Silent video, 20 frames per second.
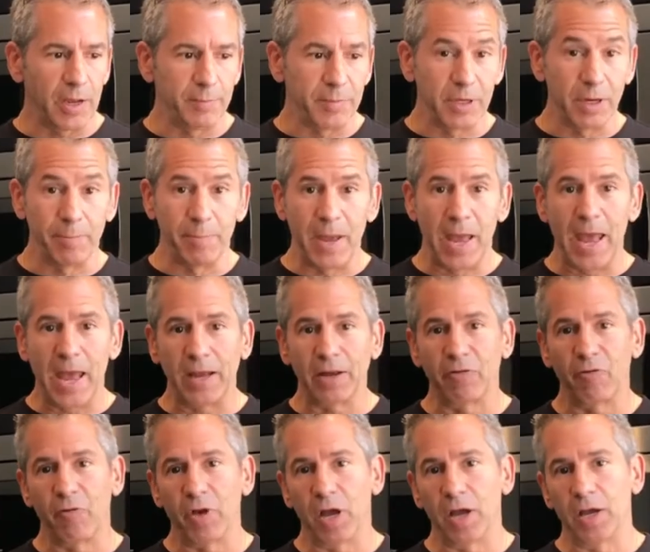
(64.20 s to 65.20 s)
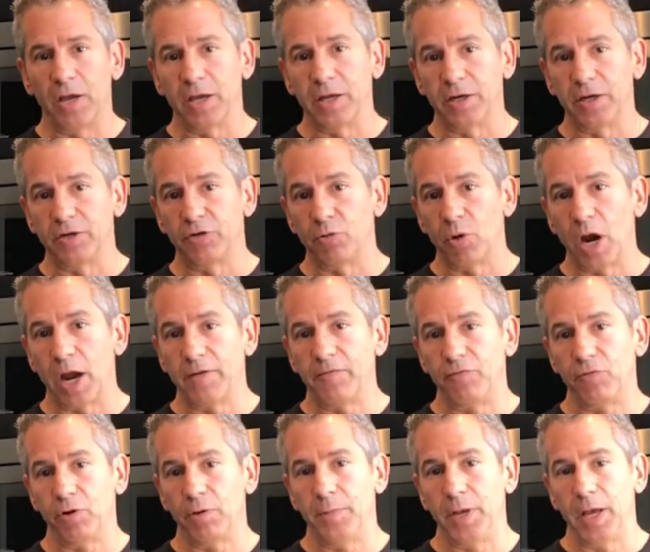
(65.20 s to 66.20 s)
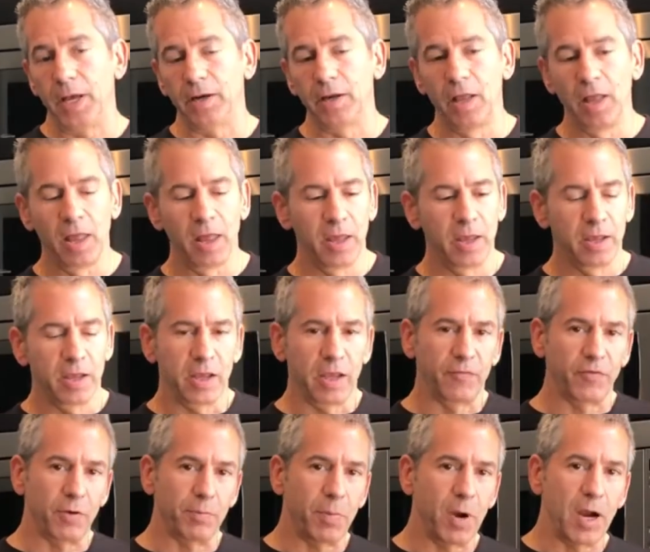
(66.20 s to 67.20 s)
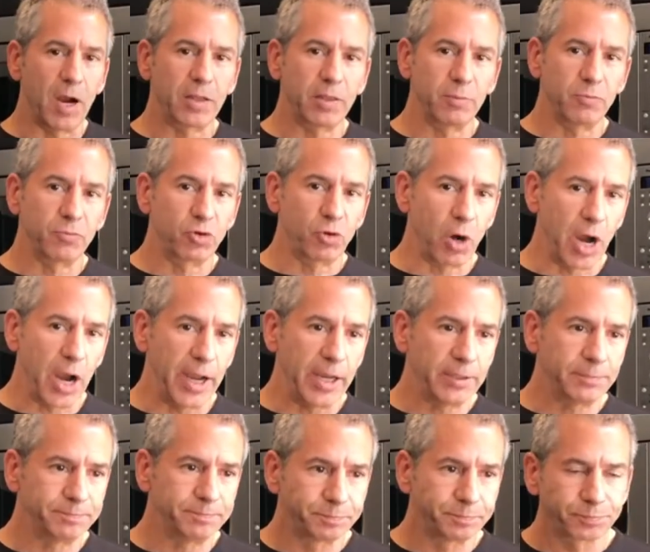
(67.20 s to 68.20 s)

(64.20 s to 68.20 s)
in a bag in a dry format. If you're buying them dry,